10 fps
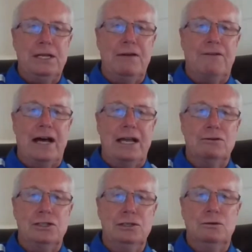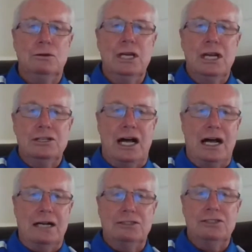and FiO2 to
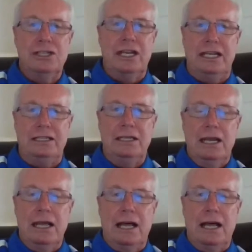oxygenate